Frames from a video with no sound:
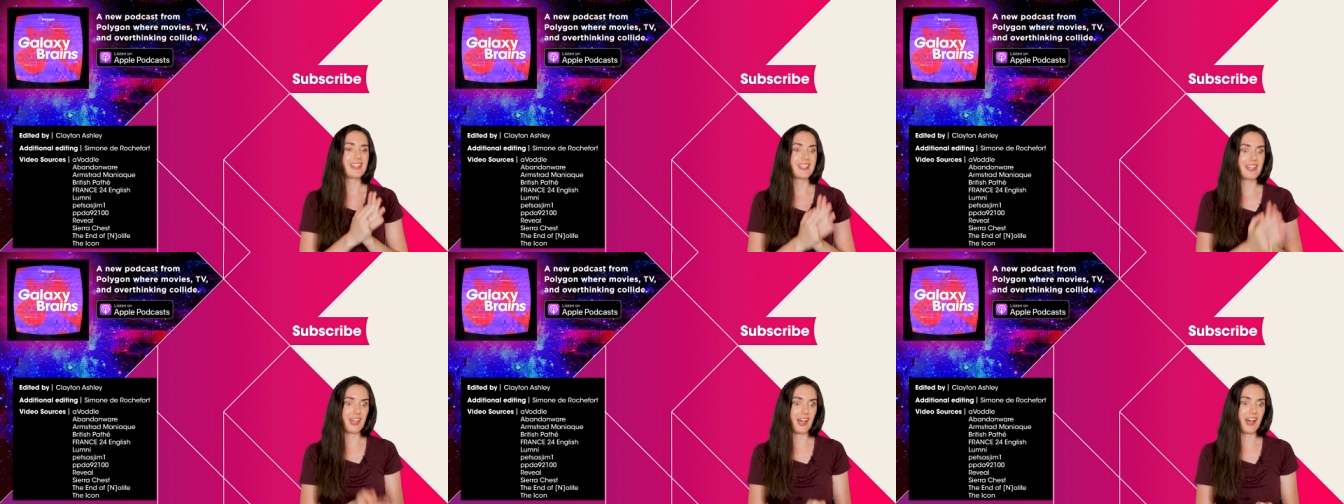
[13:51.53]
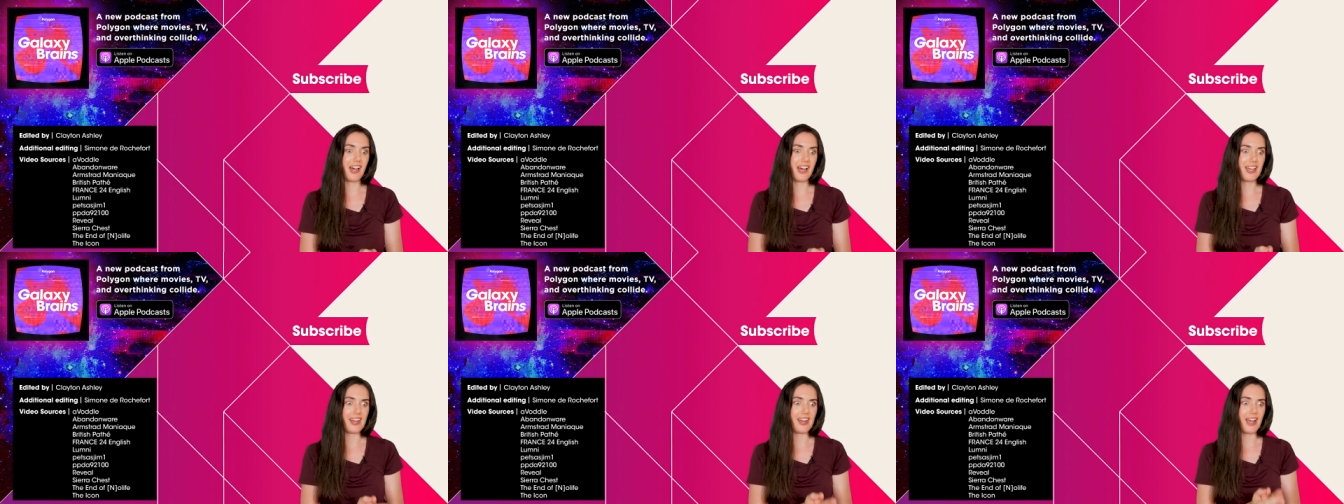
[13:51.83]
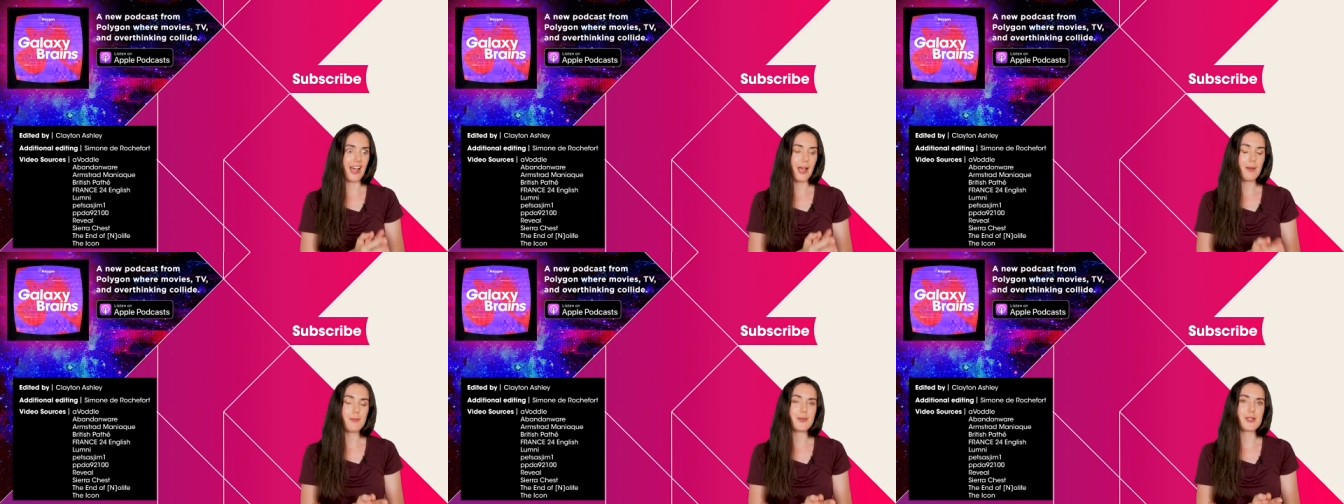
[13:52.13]
God,
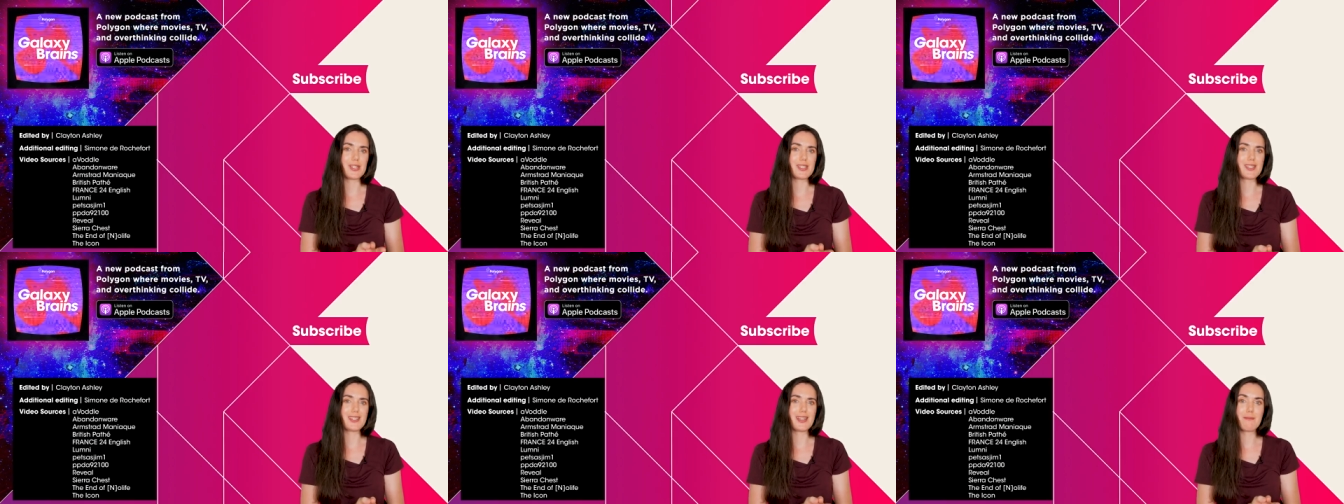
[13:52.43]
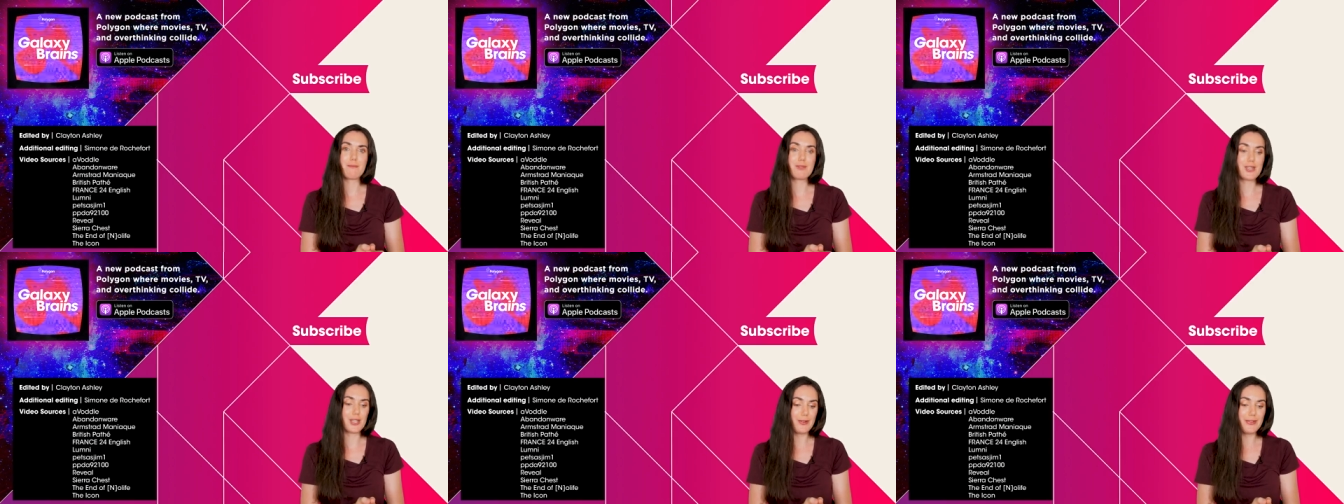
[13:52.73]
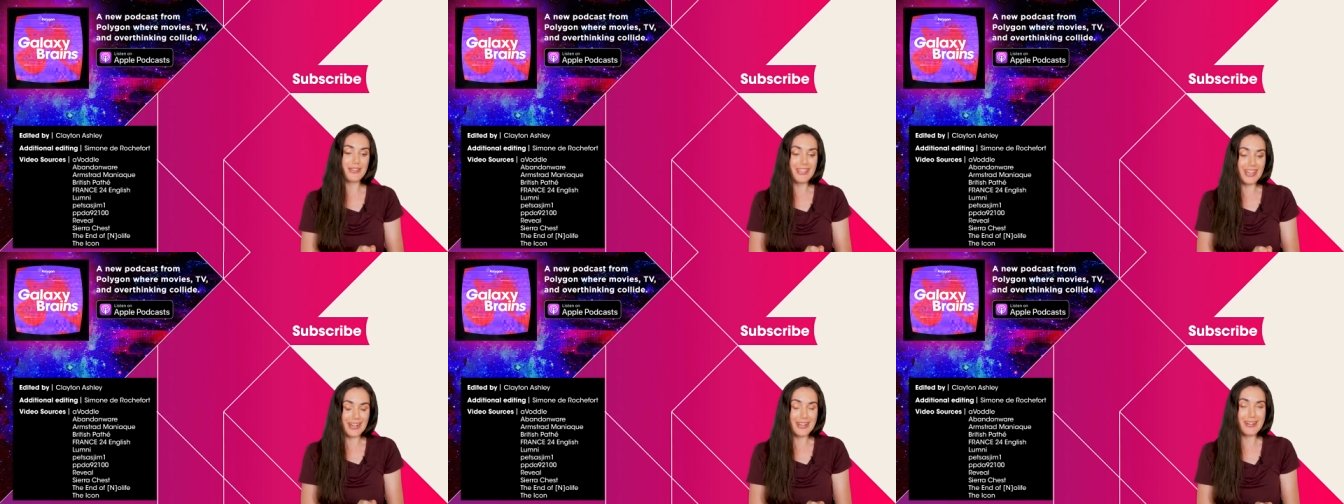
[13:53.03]
I'm just, I'm too
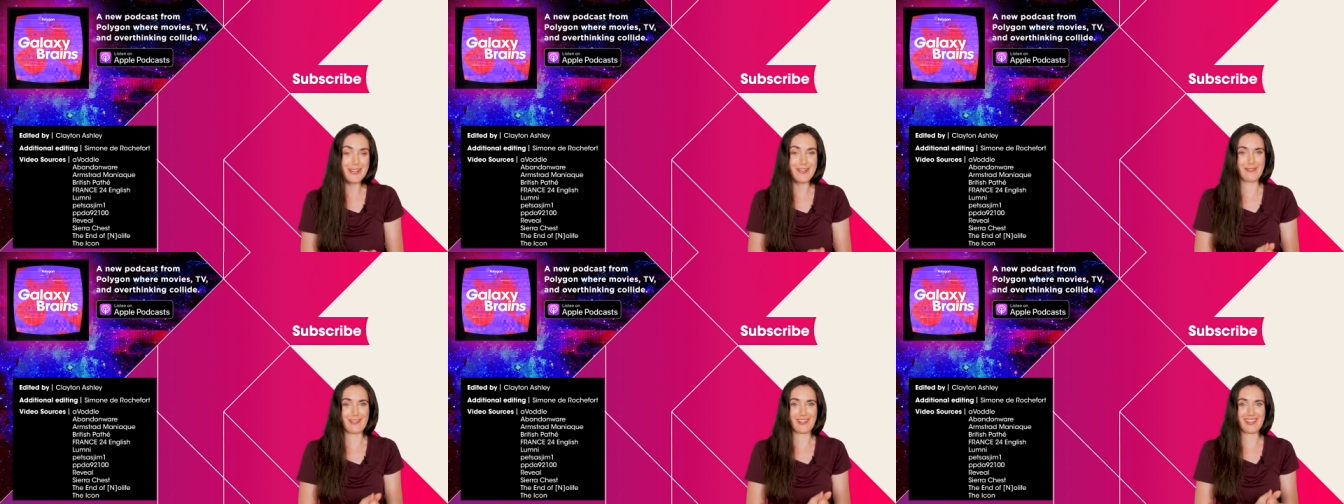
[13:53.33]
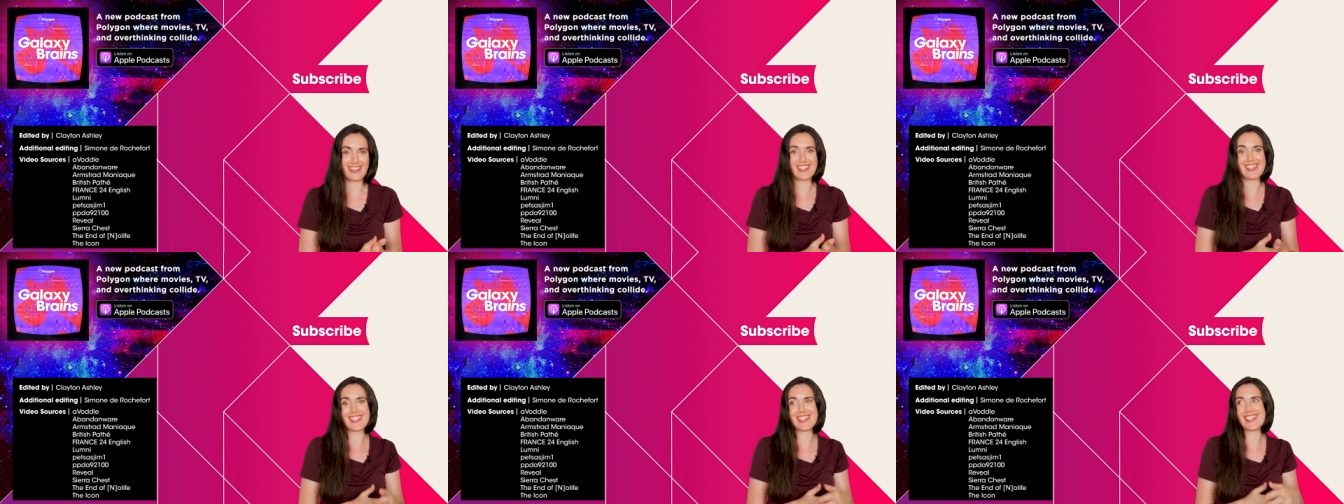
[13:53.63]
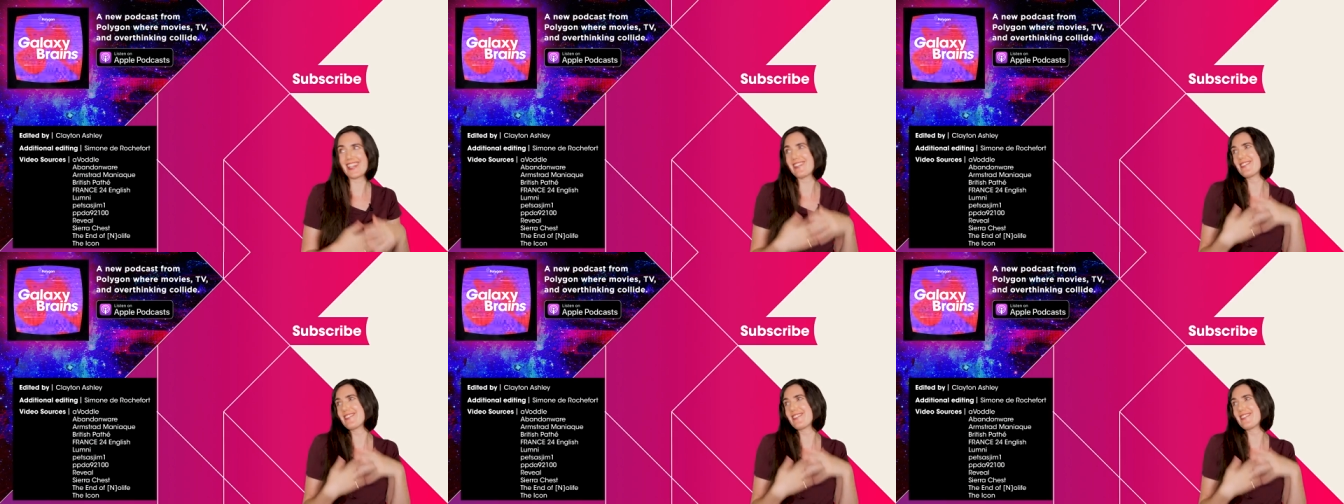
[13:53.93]
young for this.